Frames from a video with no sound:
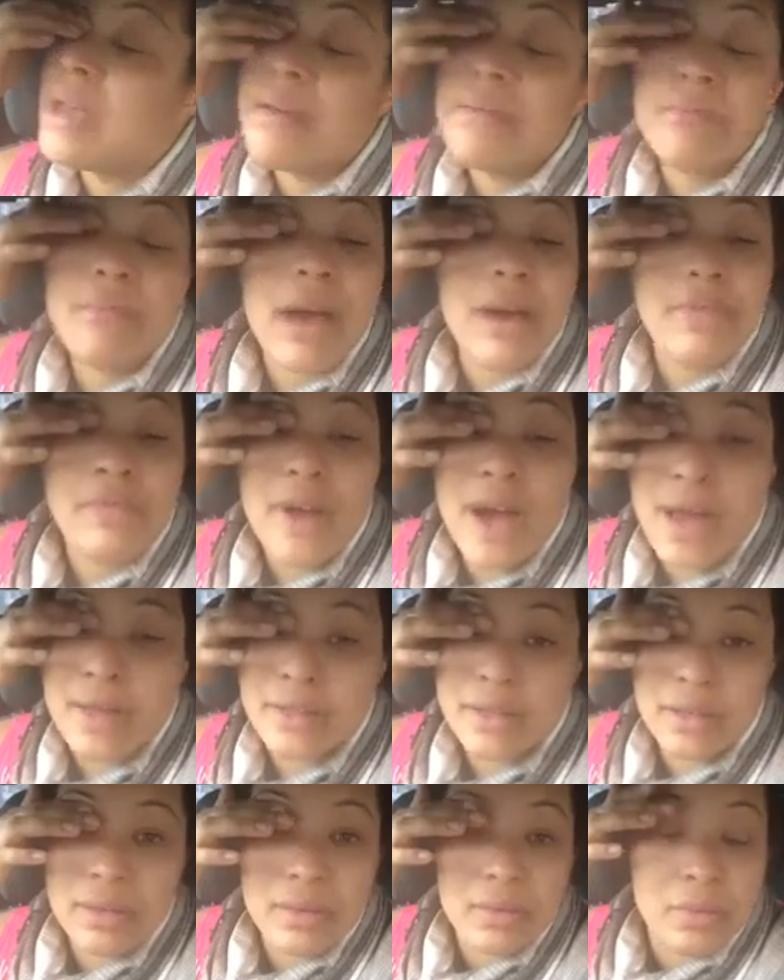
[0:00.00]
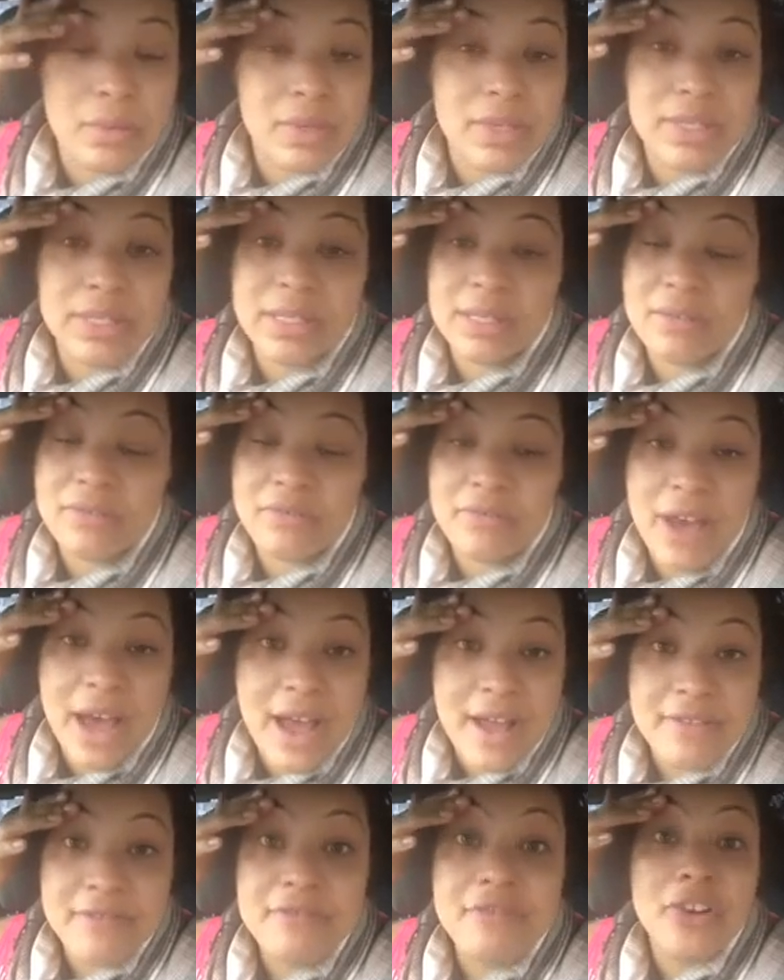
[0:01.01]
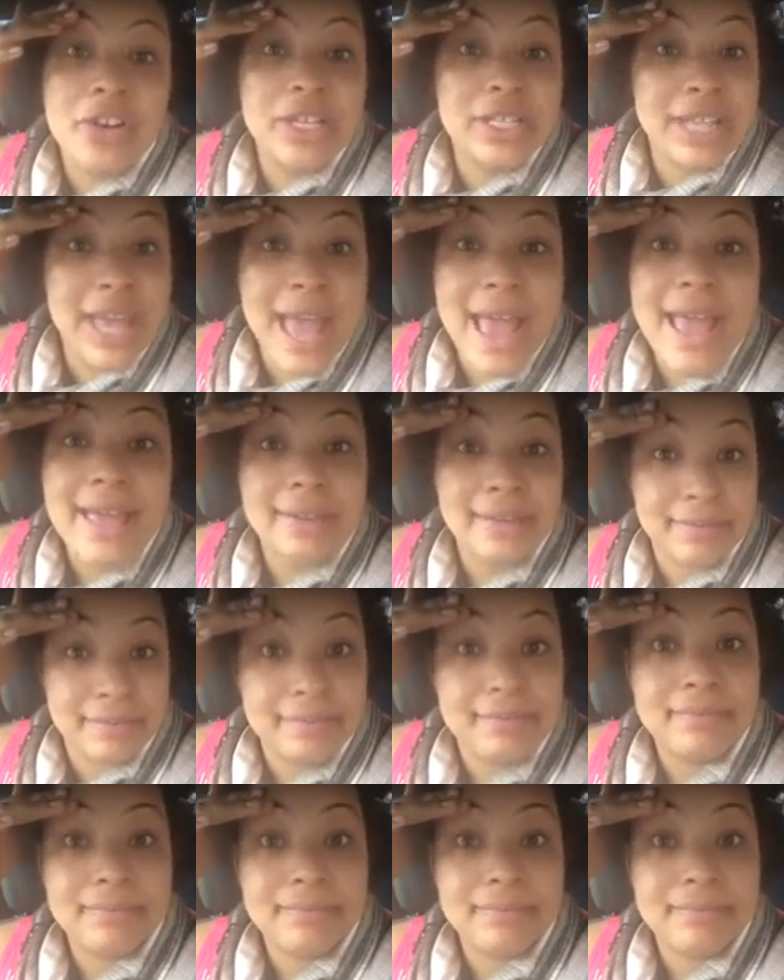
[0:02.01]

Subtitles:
My father was 5'10".